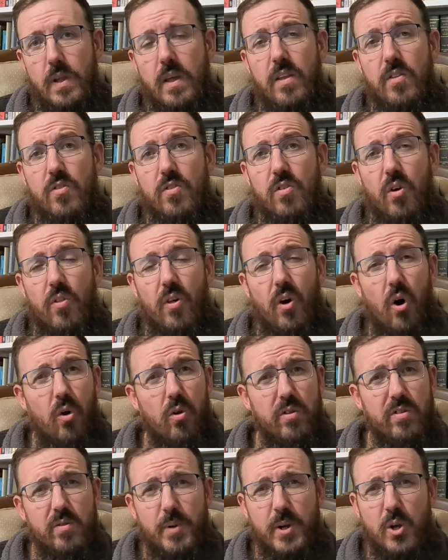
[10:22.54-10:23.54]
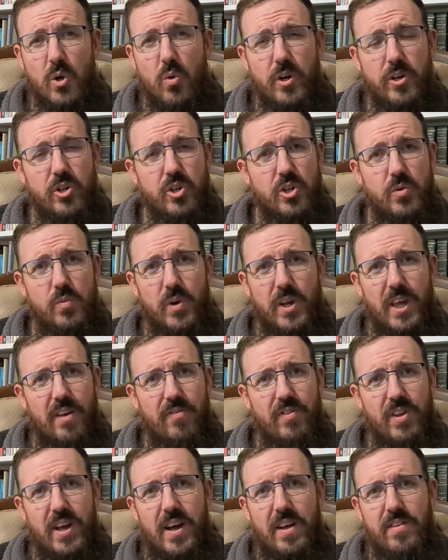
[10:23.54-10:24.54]
And so the ultimate question we
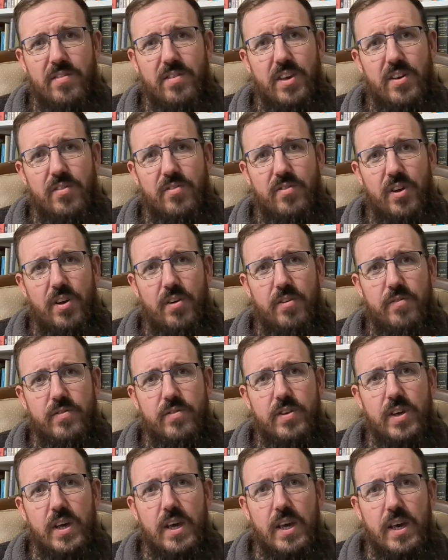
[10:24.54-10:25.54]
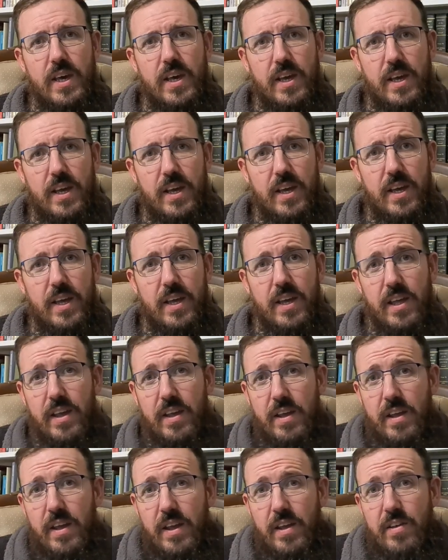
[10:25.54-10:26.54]
have to ask ourselves
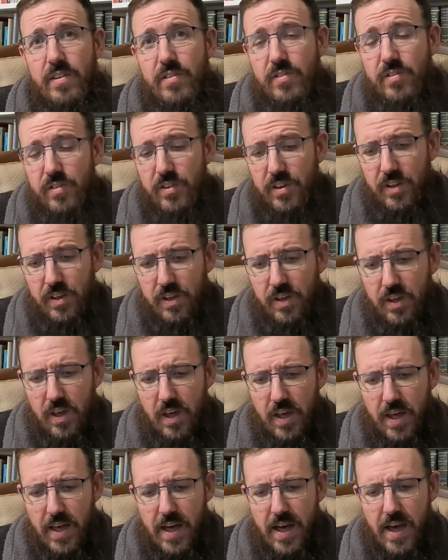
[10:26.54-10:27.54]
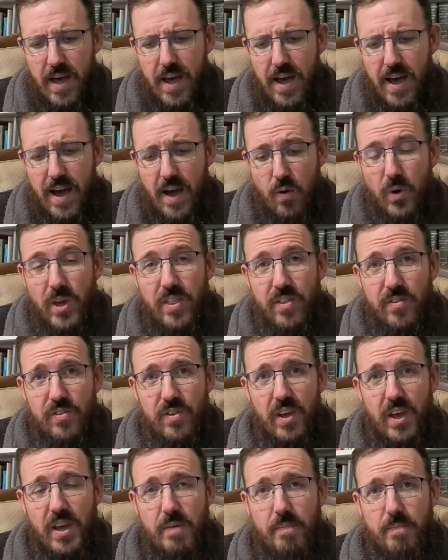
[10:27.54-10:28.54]
is, are we the
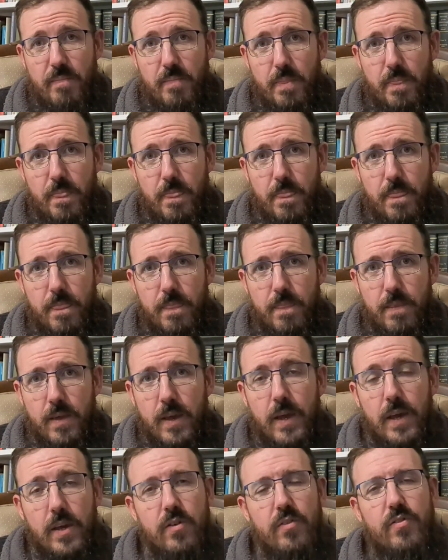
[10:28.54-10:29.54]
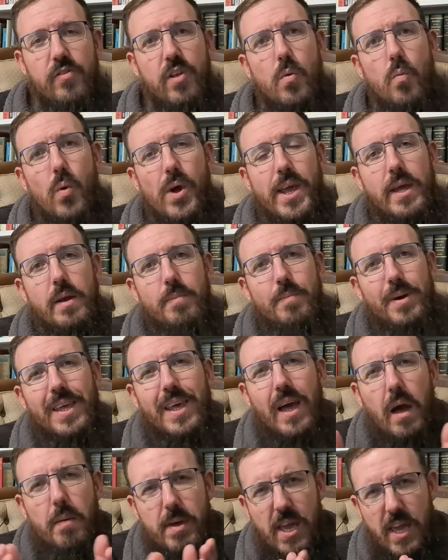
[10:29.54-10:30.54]
same? You see, we can
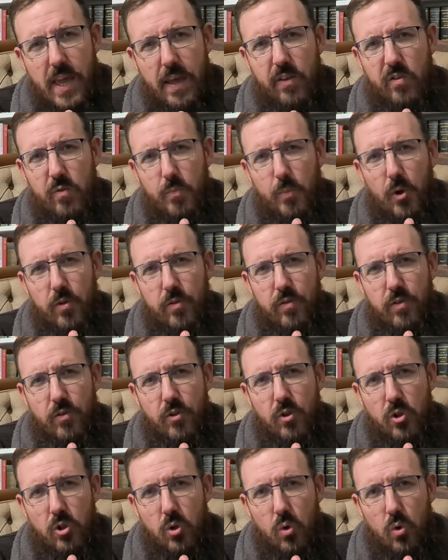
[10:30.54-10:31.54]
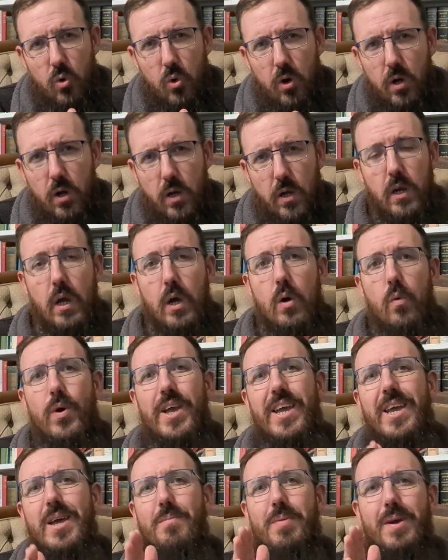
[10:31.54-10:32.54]
become experts in the law,
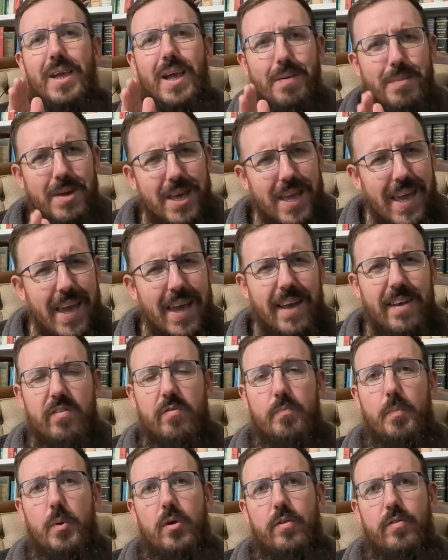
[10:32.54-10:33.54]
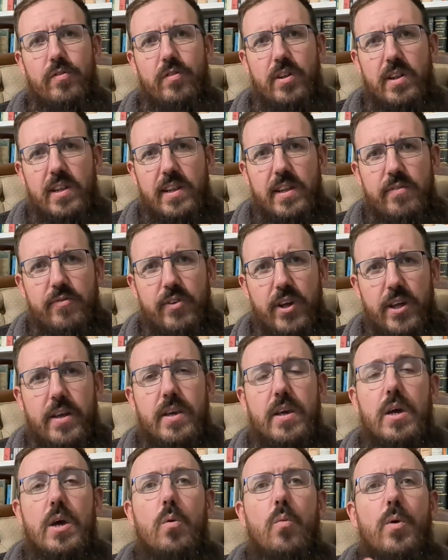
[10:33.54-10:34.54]
we can become experts at
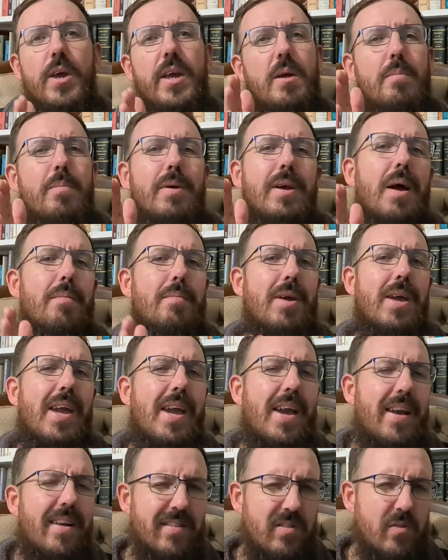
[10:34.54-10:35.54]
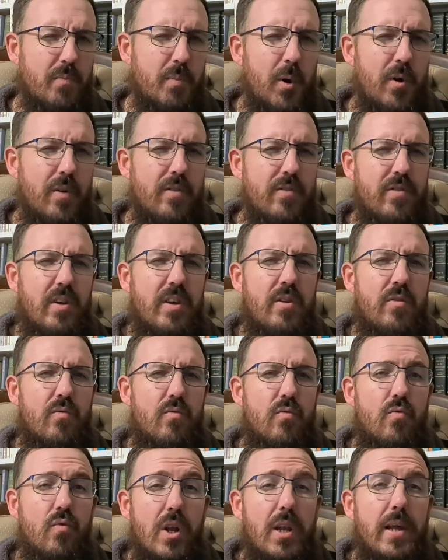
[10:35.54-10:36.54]
living, we can become experts
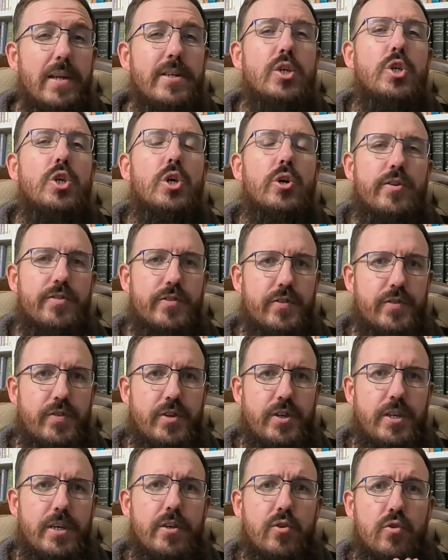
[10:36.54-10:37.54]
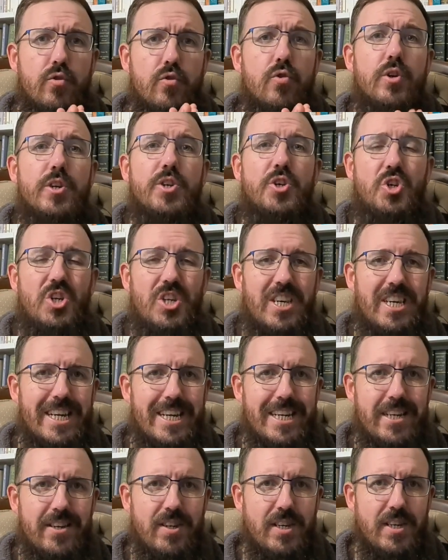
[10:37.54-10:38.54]
in religiosity and
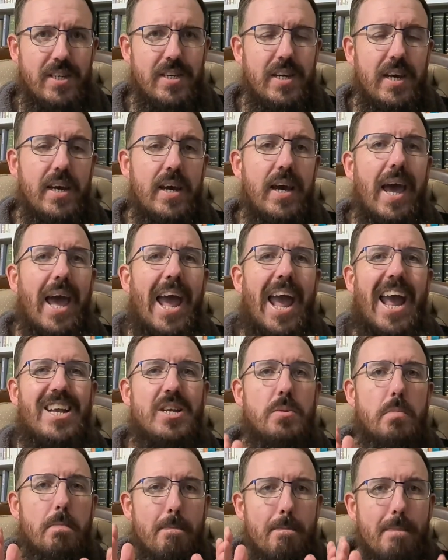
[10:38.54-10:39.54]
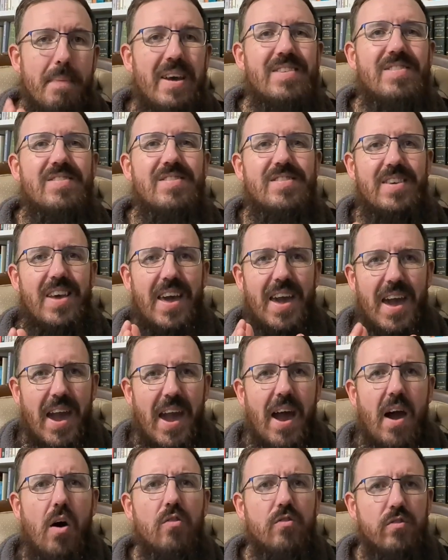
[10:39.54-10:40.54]
Christianity and miss
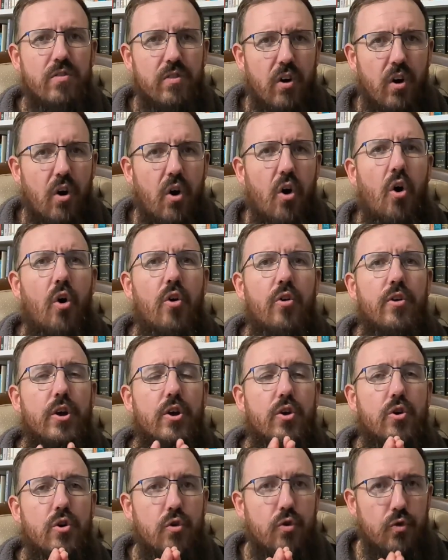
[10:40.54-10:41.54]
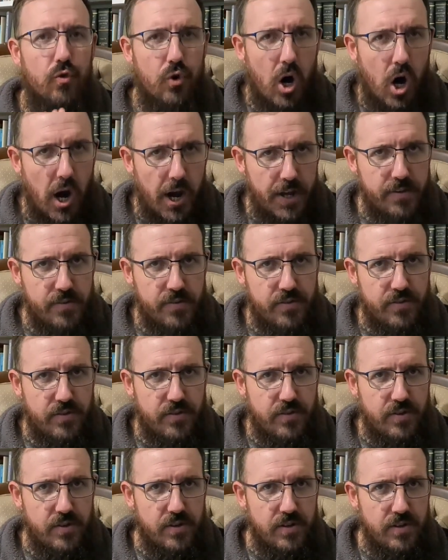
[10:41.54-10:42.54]
out on
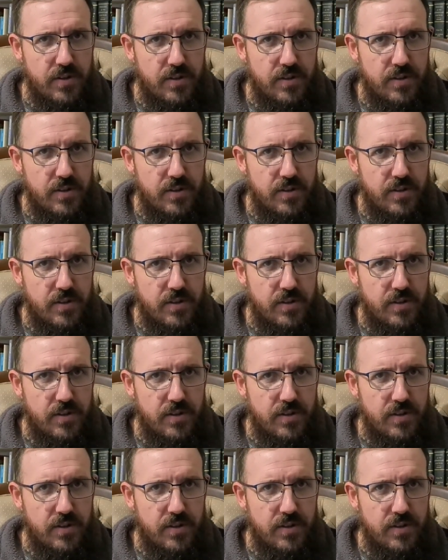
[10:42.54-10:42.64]
Christ.